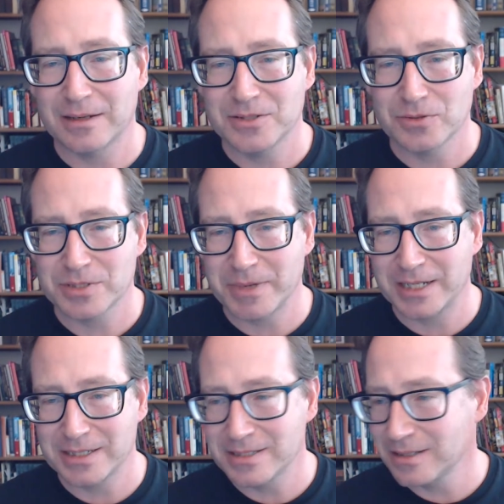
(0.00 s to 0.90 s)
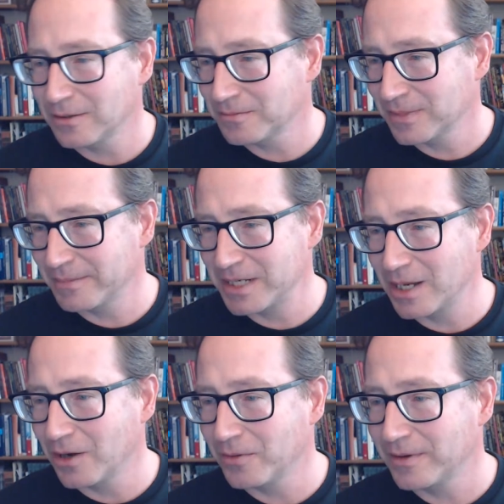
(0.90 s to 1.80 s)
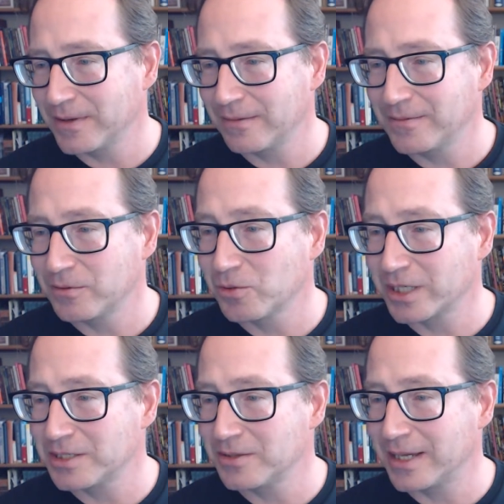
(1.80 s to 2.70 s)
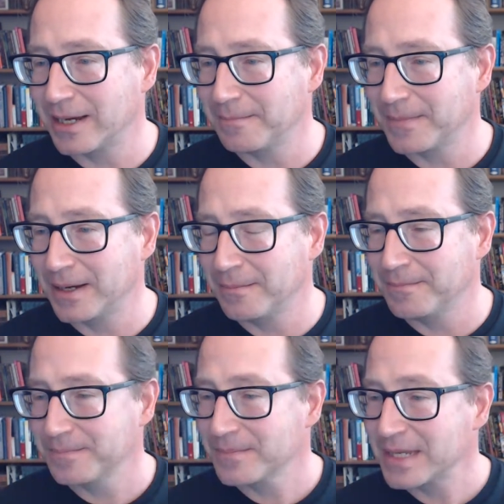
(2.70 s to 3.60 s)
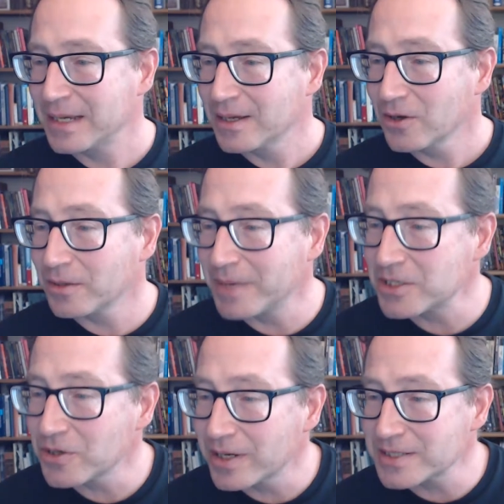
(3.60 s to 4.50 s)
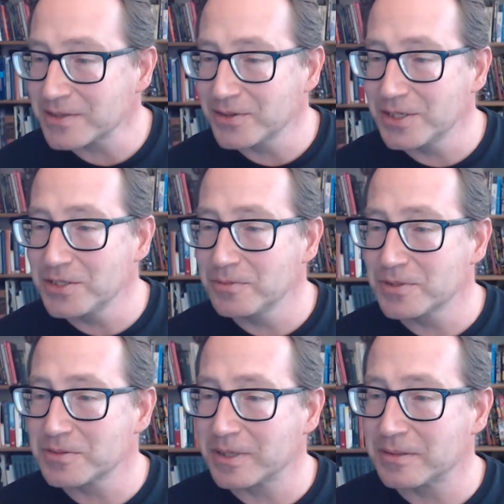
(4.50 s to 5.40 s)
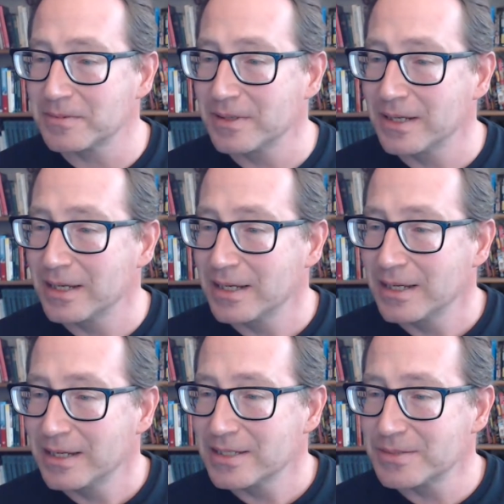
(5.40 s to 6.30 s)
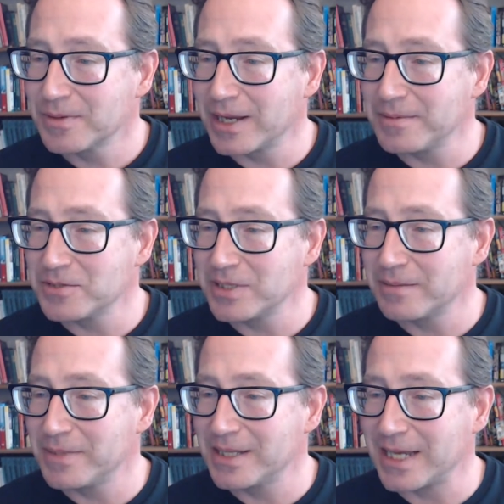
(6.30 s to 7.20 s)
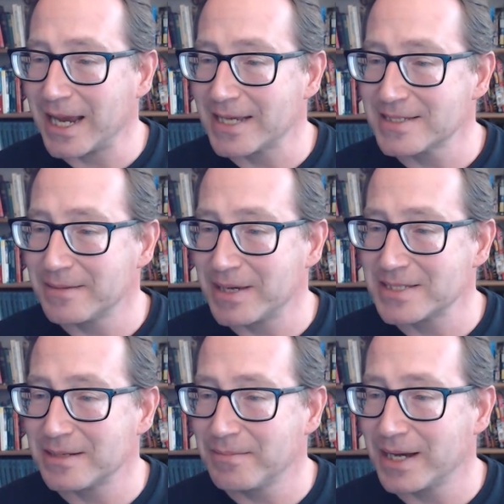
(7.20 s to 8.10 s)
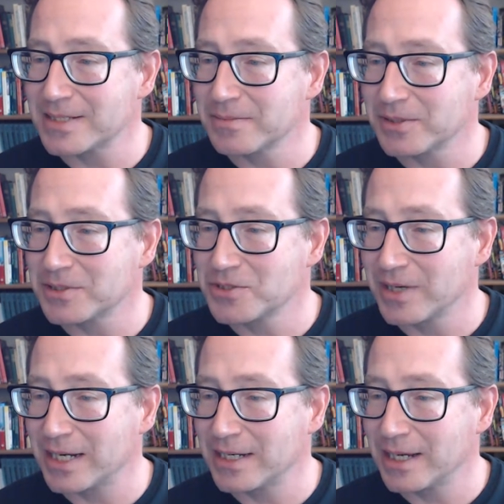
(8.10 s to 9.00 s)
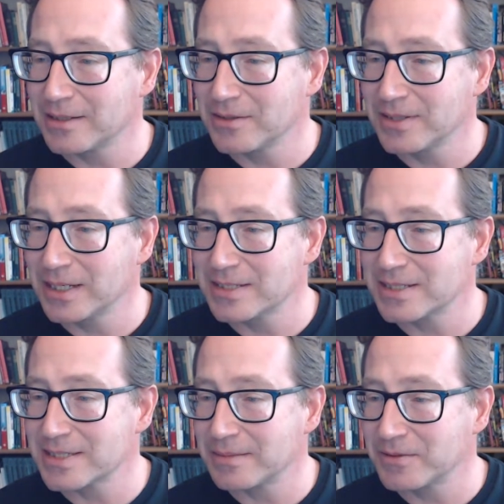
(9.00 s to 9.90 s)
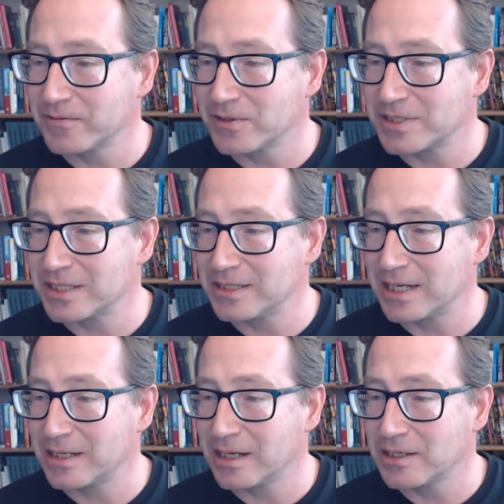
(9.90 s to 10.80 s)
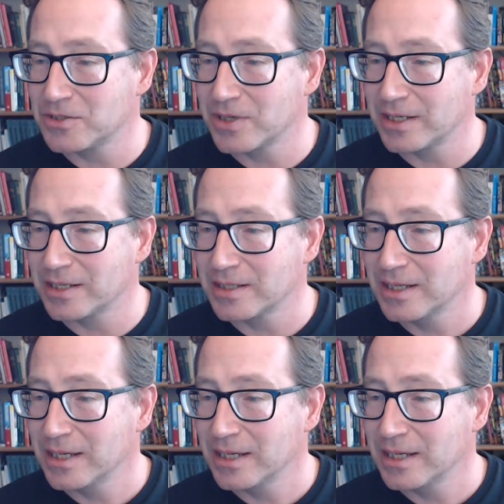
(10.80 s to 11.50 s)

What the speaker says: sua sponte. So let me know if you want to do that. CoinMetro has a 32% spread between the bid and the ask that makes it impossible to trade. Yeah. Do you think it's acceptable DNA to trade that